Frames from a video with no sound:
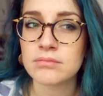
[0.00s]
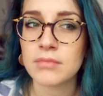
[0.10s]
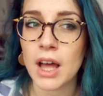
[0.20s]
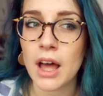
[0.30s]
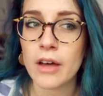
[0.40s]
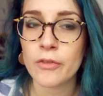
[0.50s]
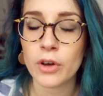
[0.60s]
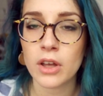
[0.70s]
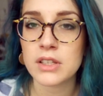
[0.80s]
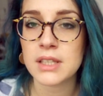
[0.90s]

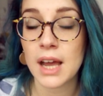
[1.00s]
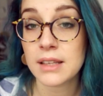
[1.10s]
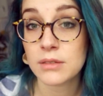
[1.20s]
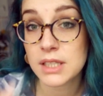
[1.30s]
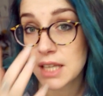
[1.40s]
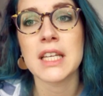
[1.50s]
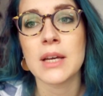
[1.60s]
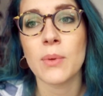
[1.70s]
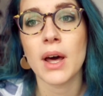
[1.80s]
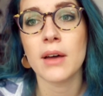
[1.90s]
focused, I would say.
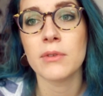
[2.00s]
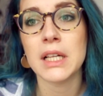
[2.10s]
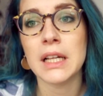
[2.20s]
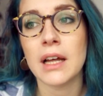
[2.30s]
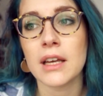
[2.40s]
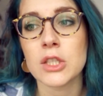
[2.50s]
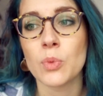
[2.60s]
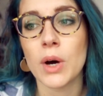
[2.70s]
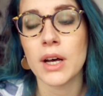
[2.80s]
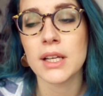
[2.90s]
What I really liked
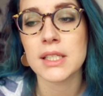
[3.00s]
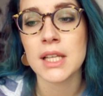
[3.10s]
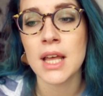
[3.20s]
was